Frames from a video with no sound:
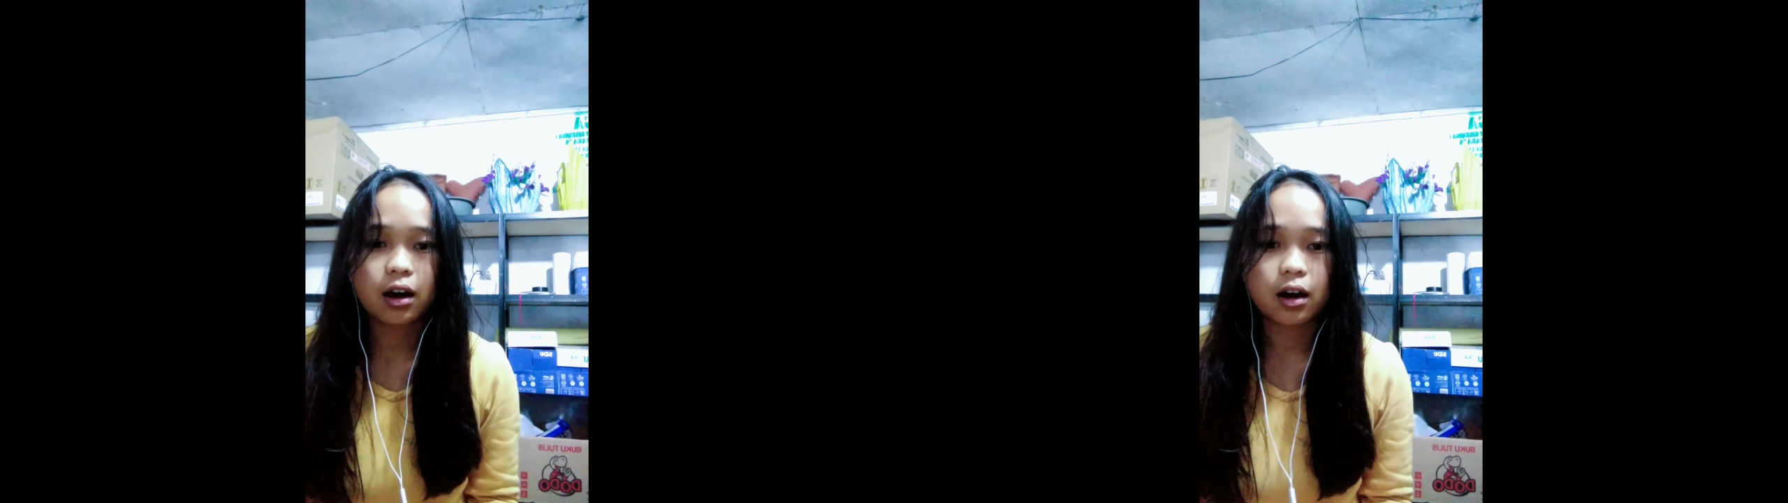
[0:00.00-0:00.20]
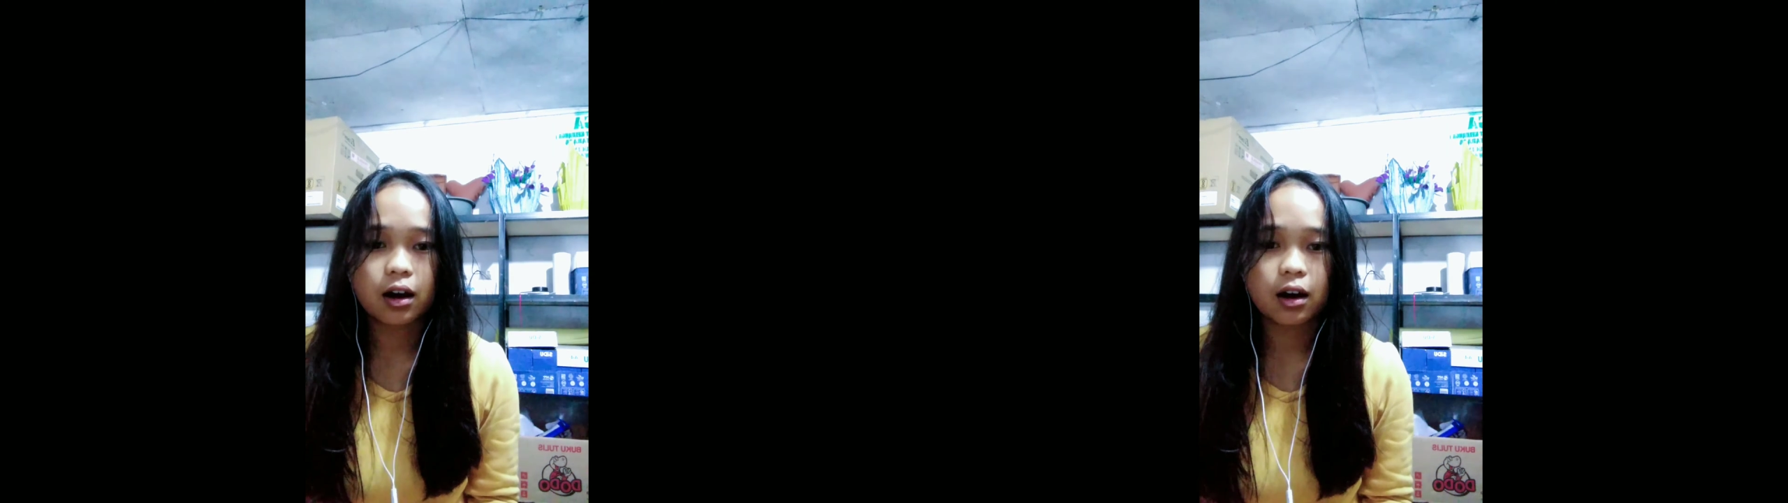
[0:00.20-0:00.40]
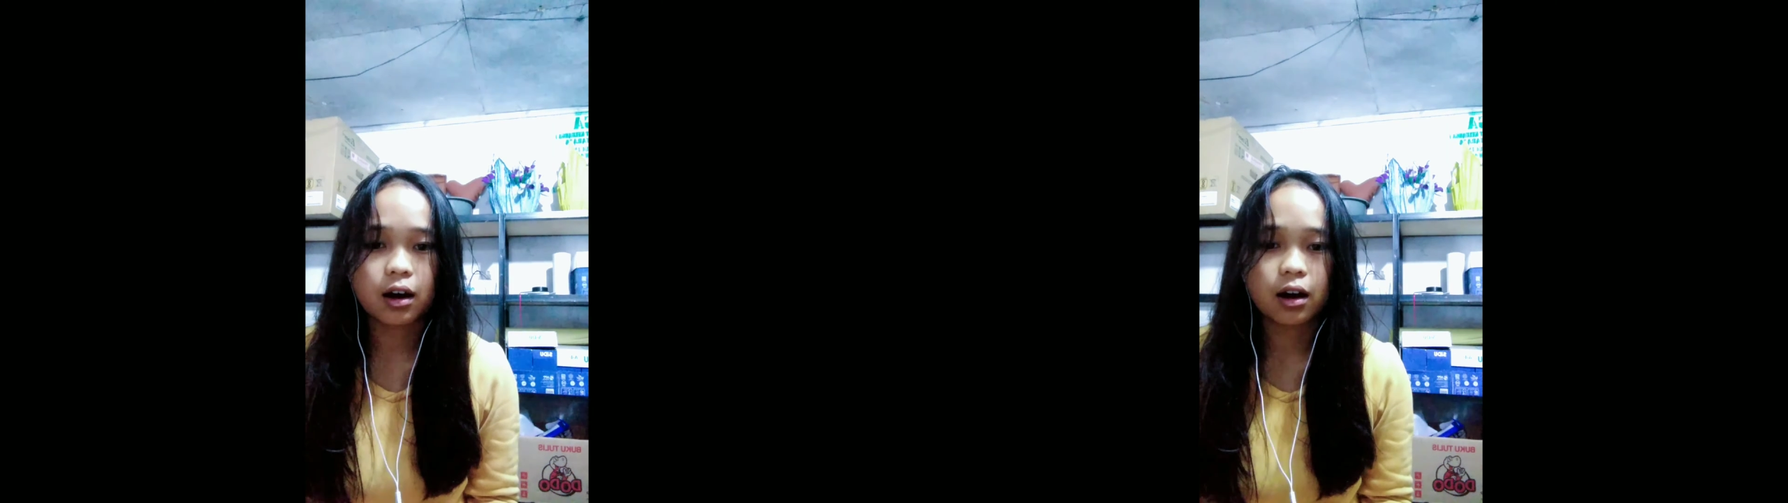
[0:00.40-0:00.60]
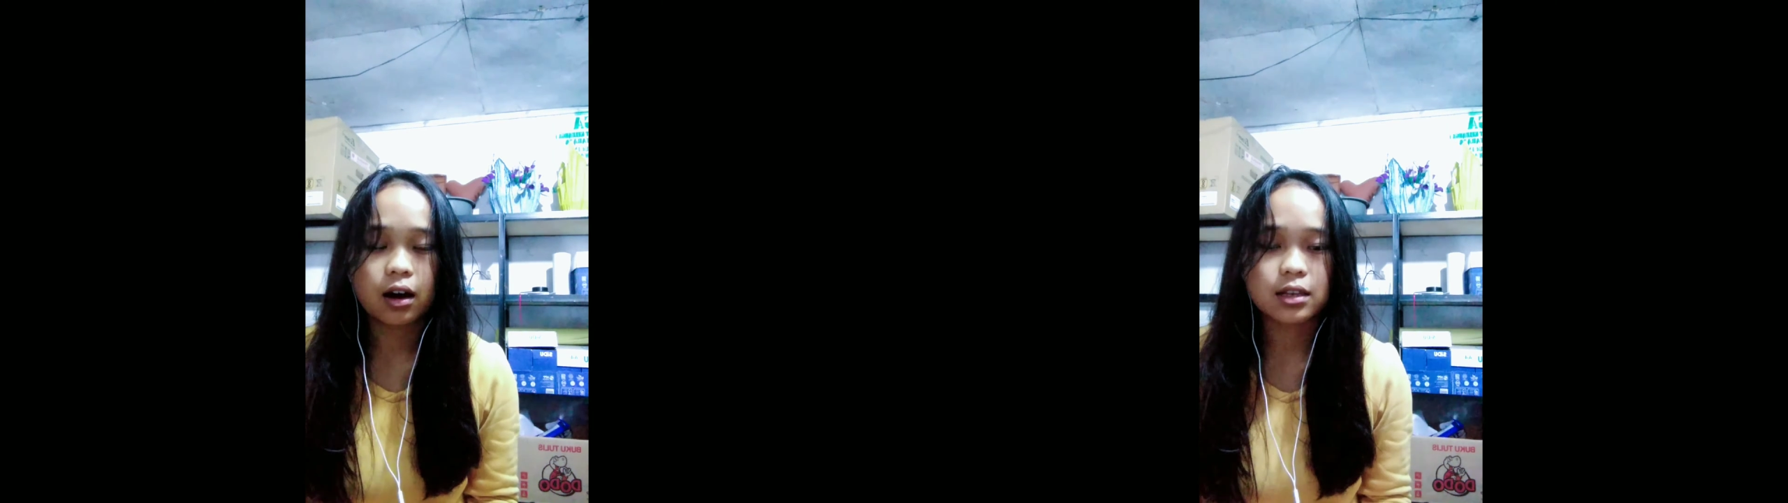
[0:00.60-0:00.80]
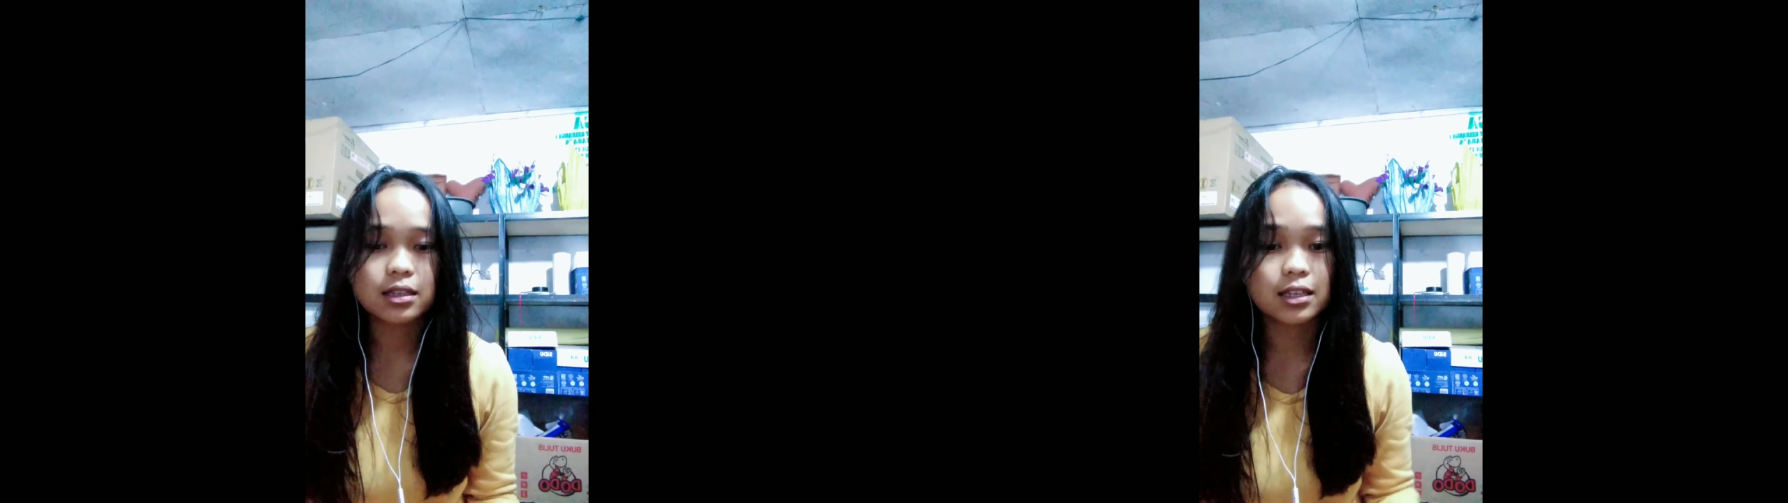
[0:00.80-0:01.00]

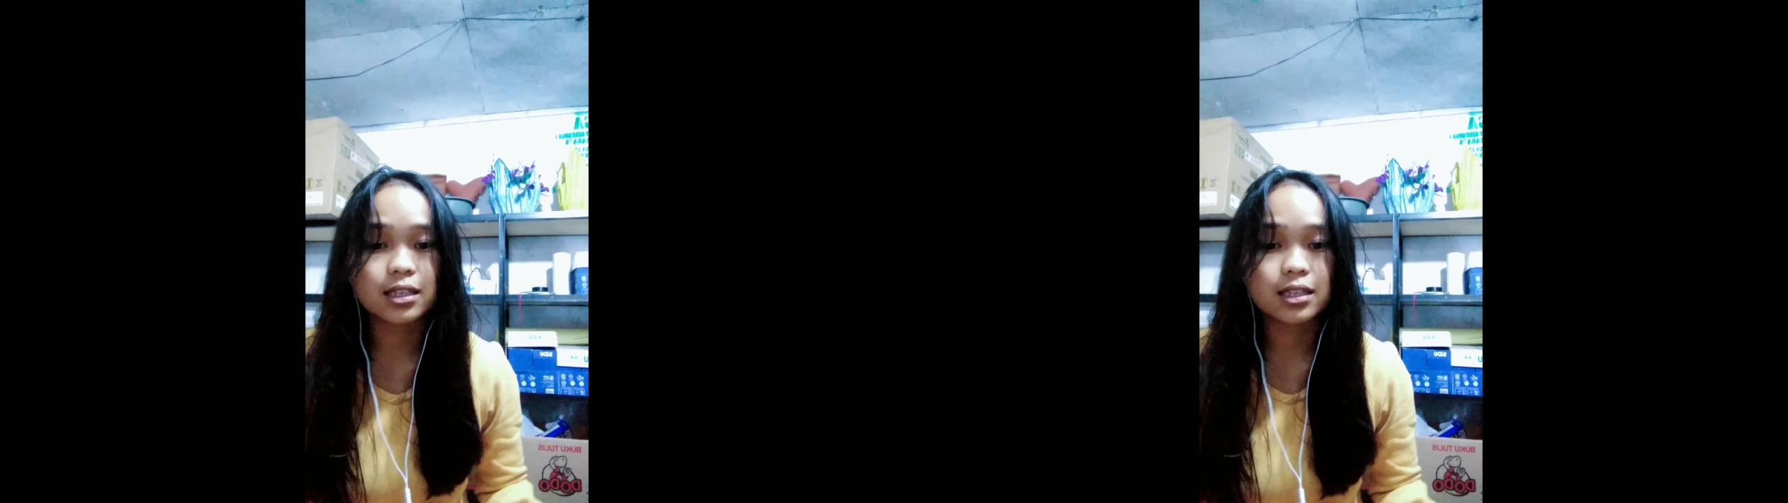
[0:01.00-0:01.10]
the